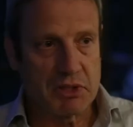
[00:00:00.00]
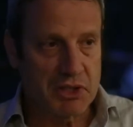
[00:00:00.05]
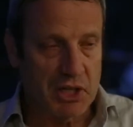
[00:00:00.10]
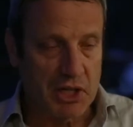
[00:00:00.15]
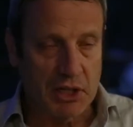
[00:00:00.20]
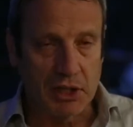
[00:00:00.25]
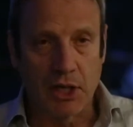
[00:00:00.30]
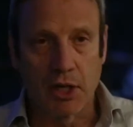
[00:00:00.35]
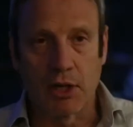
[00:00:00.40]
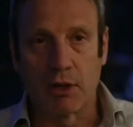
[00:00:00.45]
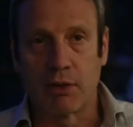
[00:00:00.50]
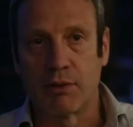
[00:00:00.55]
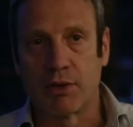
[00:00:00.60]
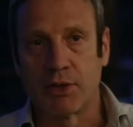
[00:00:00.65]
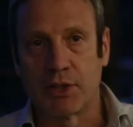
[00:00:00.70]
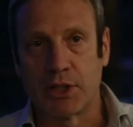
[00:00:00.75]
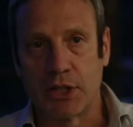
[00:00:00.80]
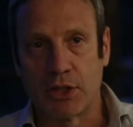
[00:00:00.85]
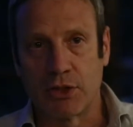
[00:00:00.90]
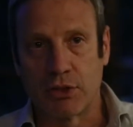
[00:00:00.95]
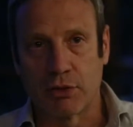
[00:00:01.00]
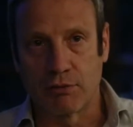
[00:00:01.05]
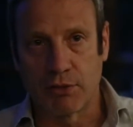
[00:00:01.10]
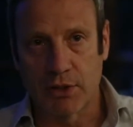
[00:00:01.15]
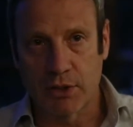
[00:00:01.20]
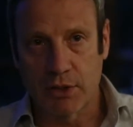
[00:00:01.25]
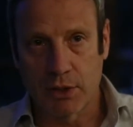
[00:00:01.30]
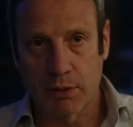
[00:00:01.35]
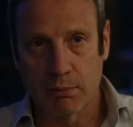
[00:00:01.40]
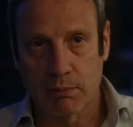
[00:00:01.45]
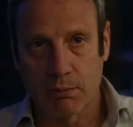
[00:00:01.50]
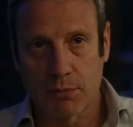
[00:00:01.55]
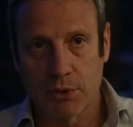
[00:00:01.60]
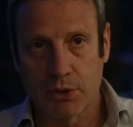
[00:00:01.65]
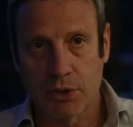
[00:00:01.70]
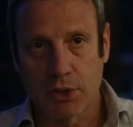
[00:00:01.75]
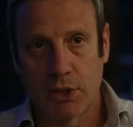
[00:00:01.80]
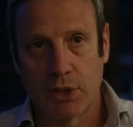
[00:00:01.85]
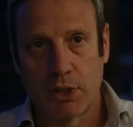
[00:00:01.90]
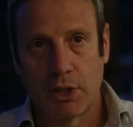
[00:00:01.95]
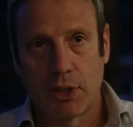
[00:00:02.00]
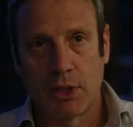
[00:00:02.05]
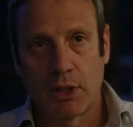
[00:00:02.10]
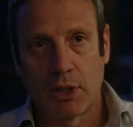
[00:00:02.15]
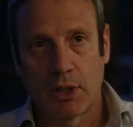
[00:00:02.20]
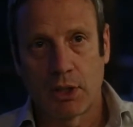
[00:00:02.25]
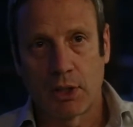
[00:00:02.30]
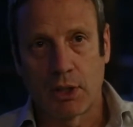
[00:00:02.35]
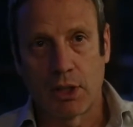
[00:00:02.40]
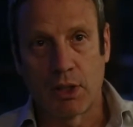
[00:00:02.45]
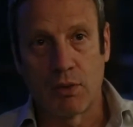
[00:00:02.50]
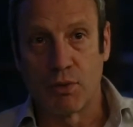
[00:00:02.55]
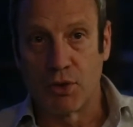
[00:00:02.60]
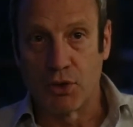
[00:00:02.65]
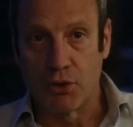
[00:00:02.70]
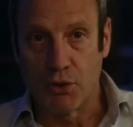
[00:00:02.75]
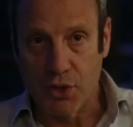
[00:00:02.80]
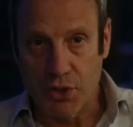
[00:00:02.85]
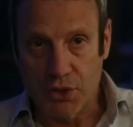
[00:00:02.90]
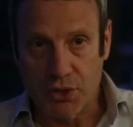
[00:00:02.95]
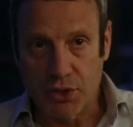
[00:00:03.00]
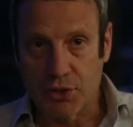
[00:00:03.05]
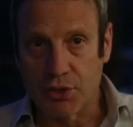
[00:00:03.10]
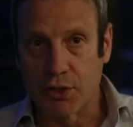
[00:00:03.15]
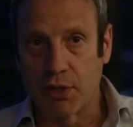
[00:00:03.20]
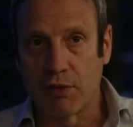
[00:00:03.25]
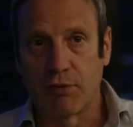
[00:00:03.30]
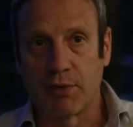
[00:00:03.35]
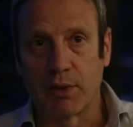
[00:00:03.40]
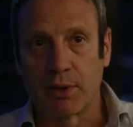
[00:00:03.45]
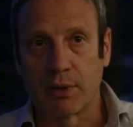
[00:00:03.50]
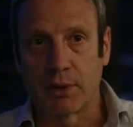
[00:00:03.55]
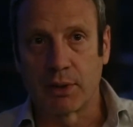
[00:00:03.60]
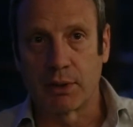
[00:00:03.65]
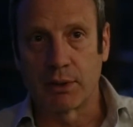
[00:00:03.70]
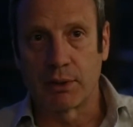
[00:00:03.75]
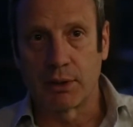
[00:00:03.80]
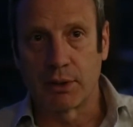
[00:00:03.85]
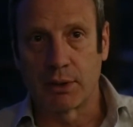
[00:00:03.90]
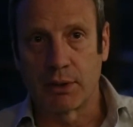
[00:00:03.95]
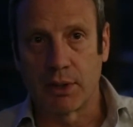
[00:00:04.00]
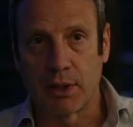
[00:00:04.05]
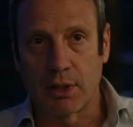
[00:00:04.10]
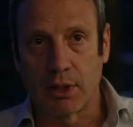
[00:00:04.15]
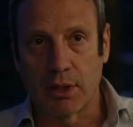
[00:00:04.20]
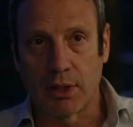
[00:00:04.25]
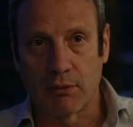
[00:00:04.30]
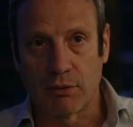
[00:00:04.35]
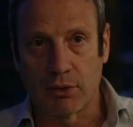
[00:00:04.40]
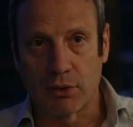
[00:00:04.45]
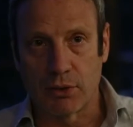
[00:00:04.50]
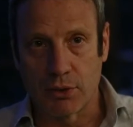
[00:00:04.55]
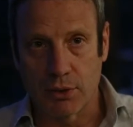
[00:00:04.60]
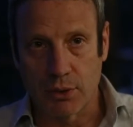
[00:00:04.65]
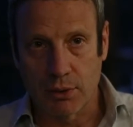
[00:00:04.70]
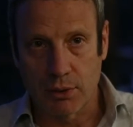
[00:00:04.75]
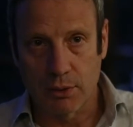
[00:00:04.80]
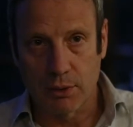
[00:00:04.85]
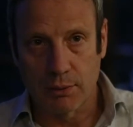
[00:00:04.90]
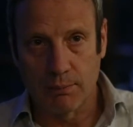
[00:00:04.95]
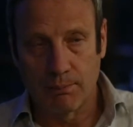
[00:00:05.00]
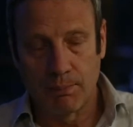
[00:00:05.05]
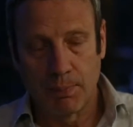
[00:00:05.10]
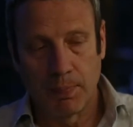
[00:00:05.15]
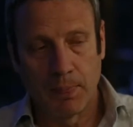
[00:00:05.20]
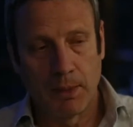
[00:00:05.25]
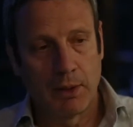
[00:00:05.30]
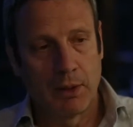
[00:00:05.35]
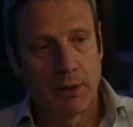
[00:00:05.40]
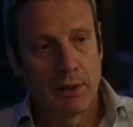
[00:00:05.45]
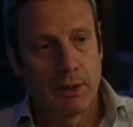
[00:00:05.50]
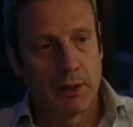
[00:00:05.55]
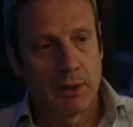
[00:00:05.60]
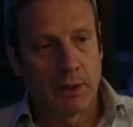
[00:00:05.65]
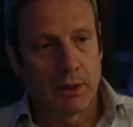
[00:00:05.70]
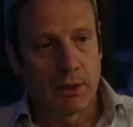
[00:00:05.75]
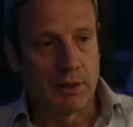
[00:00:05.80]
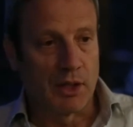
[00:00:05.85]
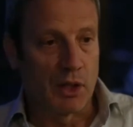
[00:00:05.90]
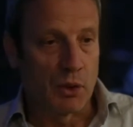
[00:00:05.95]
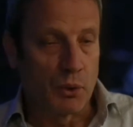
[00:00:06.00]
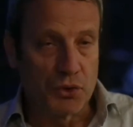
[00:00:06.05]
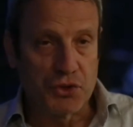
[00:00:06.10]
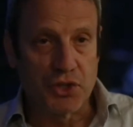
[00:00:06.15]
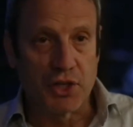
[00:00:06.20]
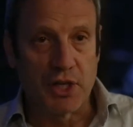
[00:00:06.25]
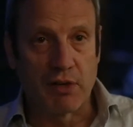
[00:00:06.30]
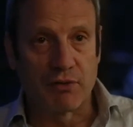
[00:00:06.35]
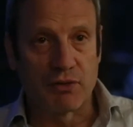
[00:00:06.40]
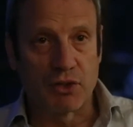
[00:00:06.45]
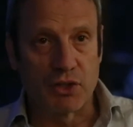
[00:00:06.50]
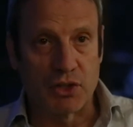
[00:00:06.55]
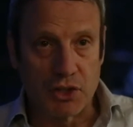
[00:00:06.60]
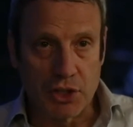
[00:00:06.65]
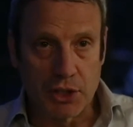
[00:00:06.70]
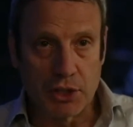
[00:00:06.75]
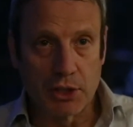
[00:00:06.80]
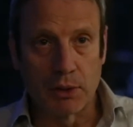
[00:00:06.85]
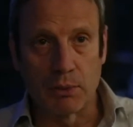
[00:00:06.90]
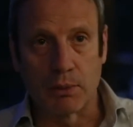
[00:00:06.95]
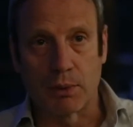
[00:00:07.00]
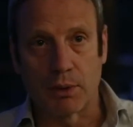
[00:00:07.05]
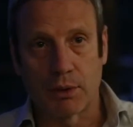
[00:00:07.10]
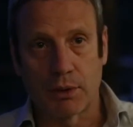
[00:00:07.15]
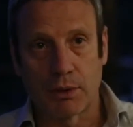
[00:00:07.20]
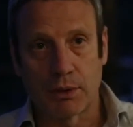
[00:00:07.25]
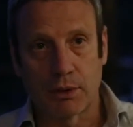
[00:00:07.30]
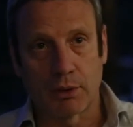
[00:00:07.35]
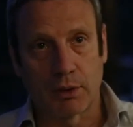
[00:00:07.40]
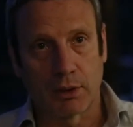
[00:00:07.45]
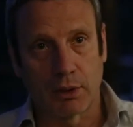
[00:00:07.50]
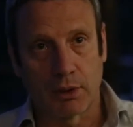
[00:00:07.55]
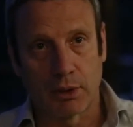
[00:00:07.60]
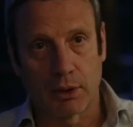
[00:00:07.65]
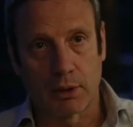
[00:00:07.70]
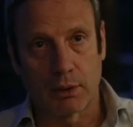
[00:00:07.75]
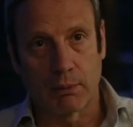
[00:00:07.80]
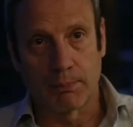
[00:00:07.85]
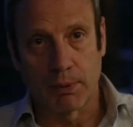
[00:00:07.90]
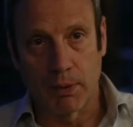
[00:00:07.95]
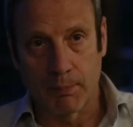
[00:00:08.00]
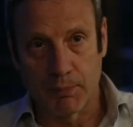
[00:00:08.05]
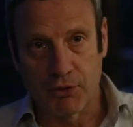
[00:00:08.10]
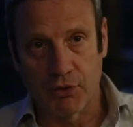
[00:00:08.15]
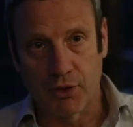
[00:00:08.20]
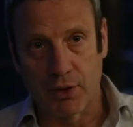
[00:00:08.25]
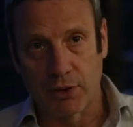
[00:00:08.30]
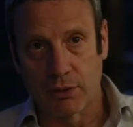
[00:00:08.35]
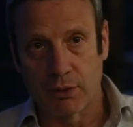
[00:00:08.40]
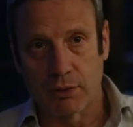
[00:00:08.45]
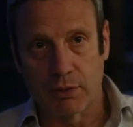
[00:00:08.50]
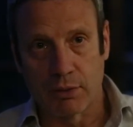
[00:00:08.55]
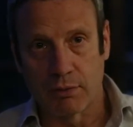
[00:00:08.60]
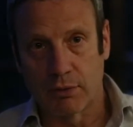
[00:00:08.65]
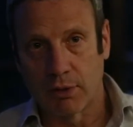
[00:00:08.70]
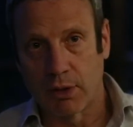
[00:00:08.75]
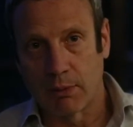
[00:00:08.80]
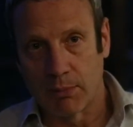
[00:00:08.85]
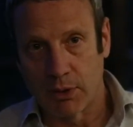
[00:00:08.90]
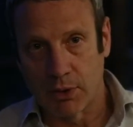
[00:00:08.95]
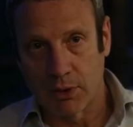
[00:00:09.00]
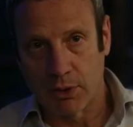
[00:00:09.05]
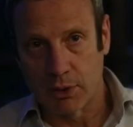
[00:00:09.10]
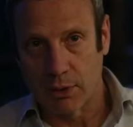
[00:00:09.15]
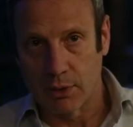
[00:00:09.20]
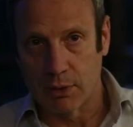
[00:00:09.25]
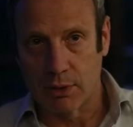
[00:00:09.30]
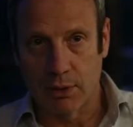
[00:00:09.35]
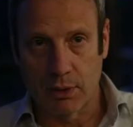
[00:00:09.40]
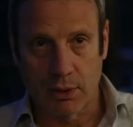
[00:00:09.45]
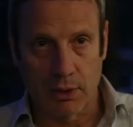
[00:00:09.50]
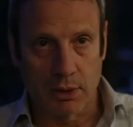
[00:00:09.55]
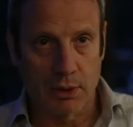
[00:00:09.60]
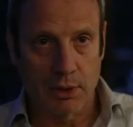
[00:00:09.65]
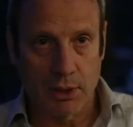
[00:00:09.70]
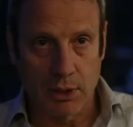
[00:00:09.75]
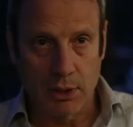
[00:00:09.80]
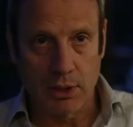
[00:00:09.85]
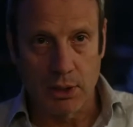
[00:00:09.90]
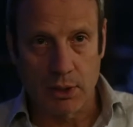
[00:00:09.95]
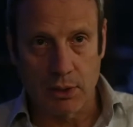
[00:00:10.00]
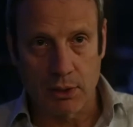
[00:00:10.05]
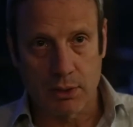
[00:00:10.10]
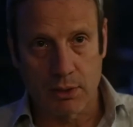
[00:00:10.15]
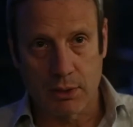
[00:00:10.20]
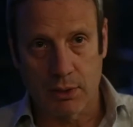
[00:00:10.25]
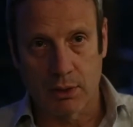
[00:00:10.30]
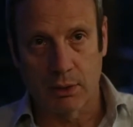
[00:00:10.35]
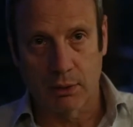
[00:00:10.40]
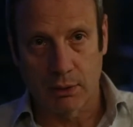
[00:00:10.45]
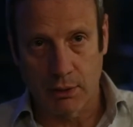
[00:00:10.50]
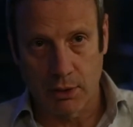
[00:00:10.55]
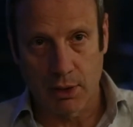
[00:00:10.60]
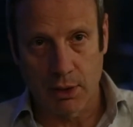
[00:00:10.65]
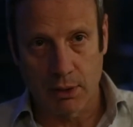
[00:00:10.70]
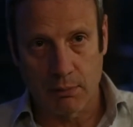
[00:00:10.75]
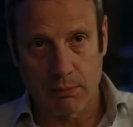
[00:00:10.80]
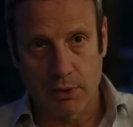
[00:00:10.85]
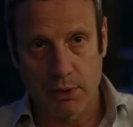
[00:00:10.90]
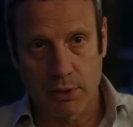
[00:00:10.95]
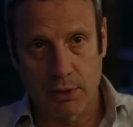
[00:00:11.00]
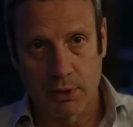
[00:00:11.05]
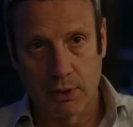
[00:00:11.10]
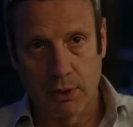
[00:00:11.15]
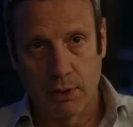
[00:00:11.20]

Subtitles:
take care of the needs of victims and redress the suffering that they have endured. And they also have to deal with perpetrators who've committed heinous crimes.